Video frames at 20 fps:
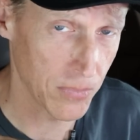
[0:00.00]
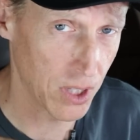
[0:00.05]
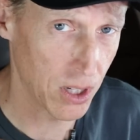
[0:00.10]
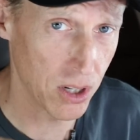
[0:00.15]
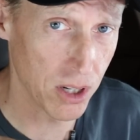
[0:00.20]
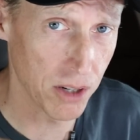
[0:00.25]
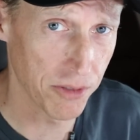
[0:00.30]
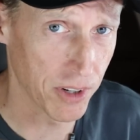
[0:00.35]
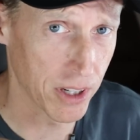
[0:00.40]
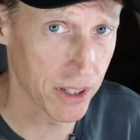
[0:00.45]

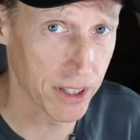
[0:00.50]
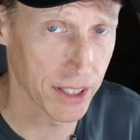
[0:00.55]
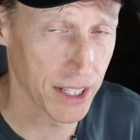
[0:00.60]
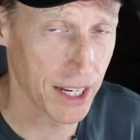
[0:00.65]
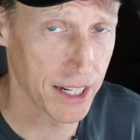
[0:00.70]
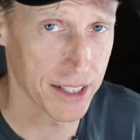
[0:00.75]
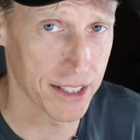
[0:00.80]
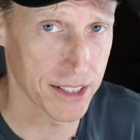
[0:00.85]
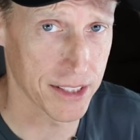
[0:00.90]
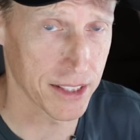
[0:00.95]
All very
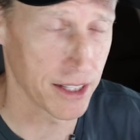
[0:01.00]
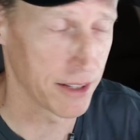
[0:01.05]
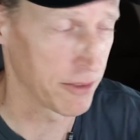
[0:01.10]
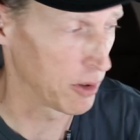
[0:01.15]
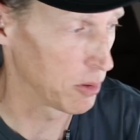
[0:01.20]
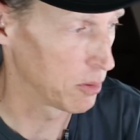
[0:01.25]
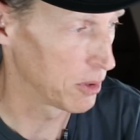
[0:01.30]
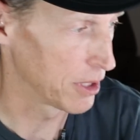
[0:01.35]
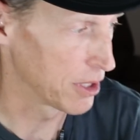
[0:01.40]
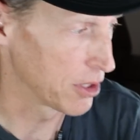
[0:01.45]
enlightening
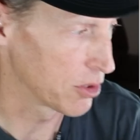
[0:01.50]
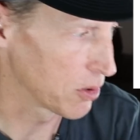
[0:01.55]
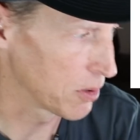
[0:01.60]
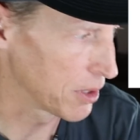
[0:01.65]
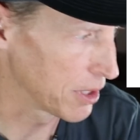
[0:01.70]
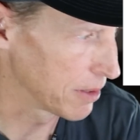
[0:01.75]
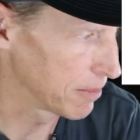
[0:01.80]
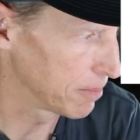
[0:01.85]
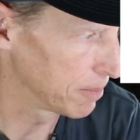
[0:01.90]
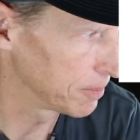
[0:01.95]
stuff. I really
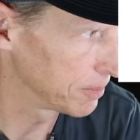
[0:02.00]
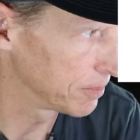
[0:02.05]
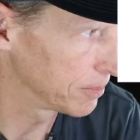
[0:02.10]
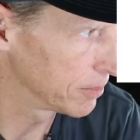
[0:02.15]
enjoyed it.